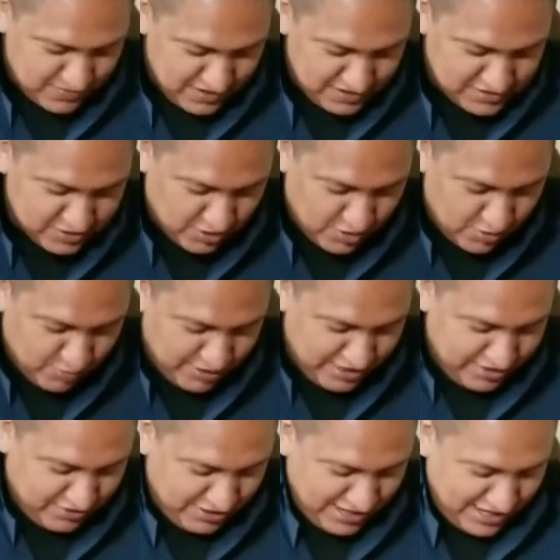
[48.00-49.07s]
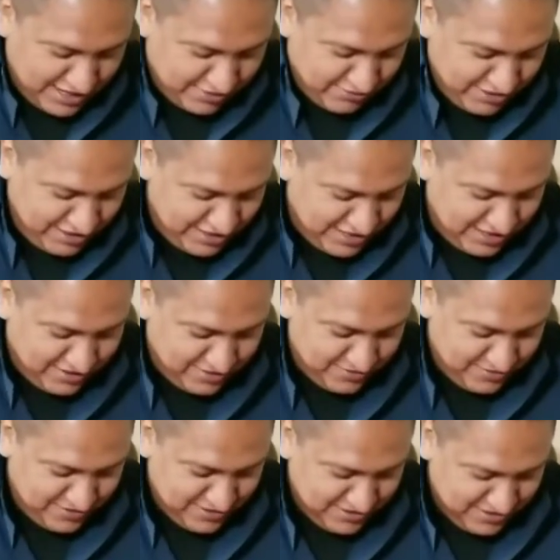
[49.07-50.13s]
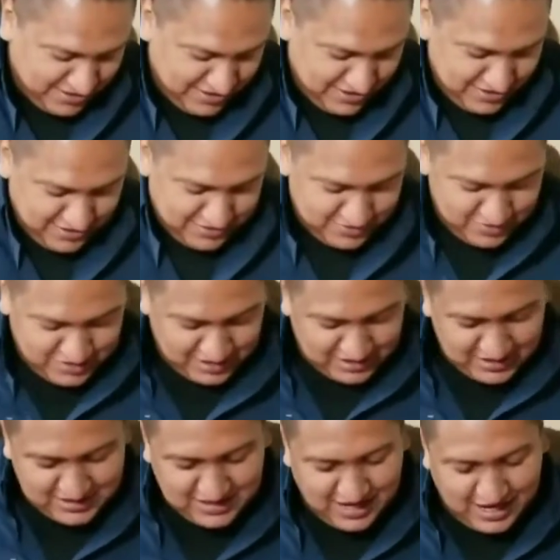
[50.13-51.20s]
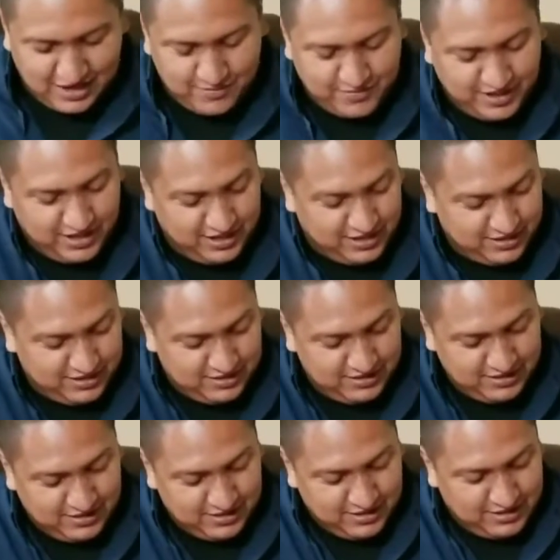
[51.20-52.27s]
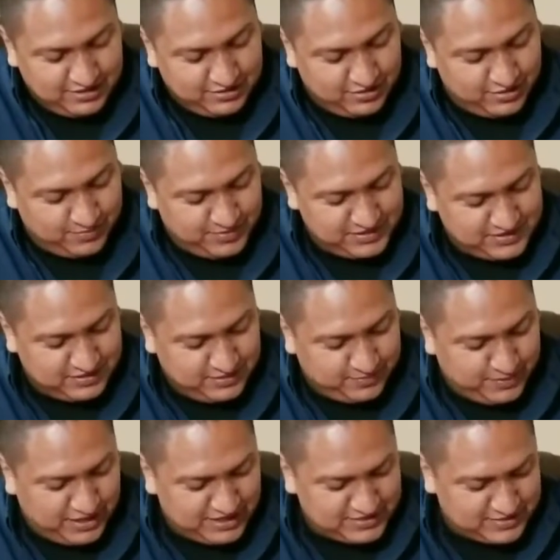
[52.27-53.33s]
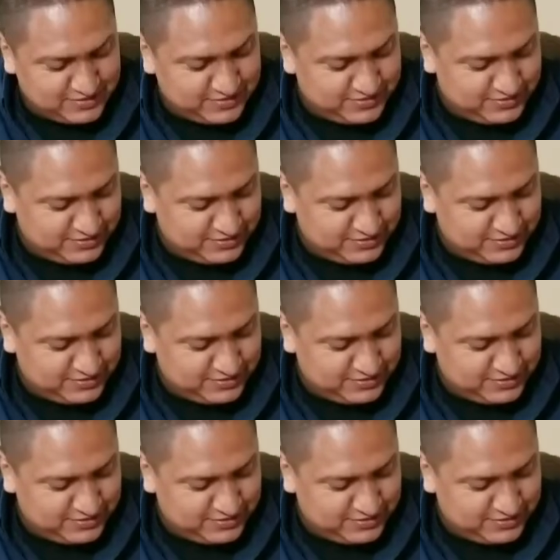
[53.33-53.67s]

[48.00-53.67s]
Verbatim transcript: So we don't got it right now. So check this out, man. Another piece of the puzzle.